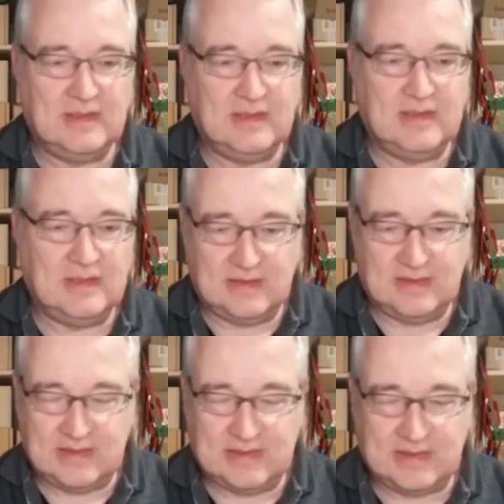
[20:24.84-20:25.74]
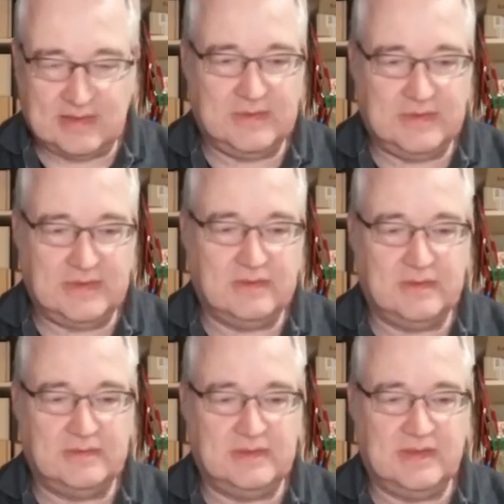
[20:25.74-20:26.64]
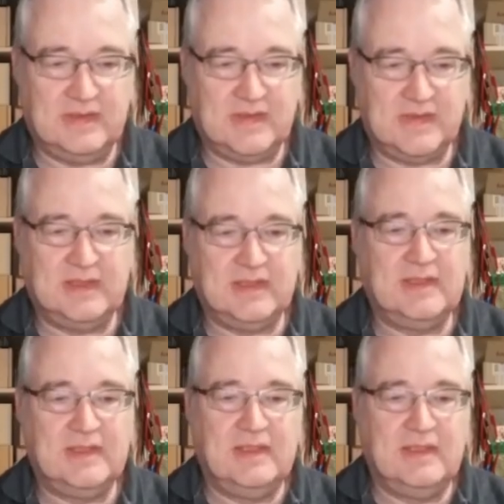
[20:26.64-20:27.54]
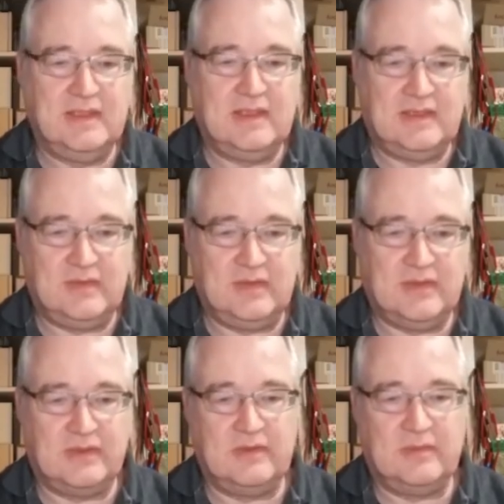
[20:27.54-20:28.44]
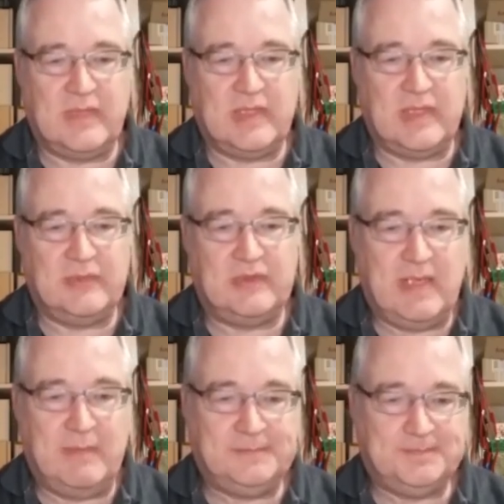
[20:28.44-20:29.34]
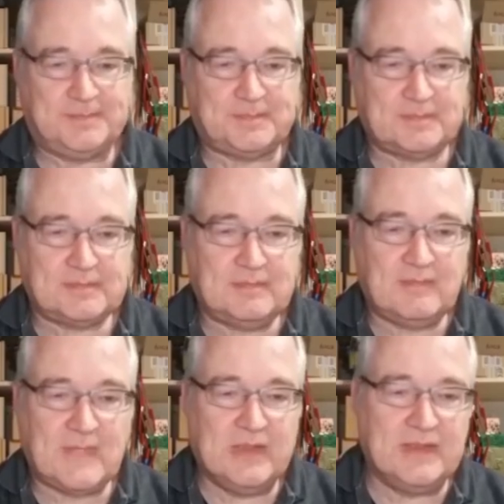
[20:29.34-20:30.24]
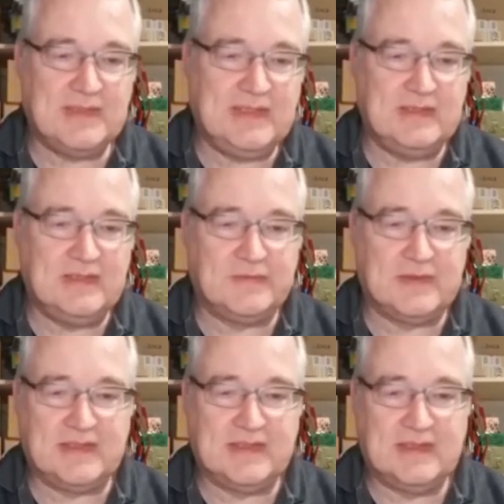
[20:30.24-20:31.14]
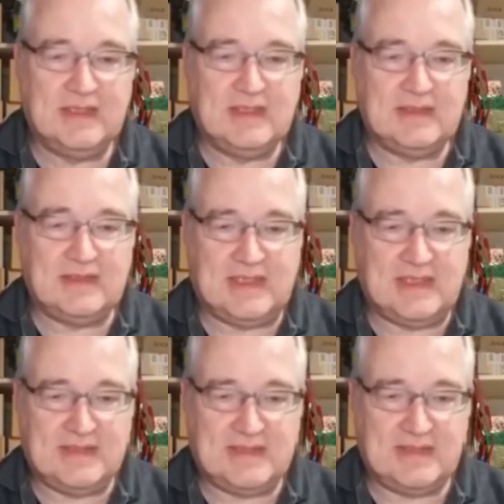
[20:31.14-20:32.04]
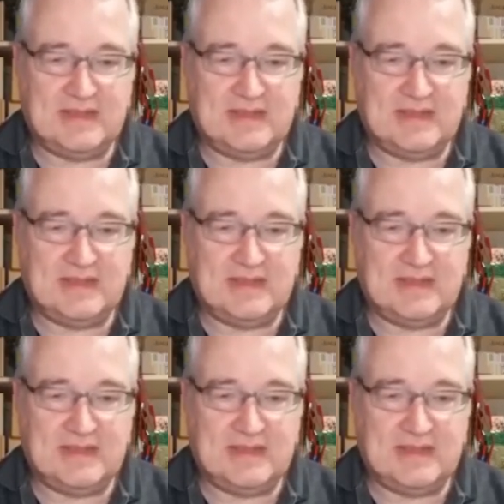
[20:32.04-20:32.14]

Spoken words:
actually I wanted to go into this one to show the memory map. You can see the different tasks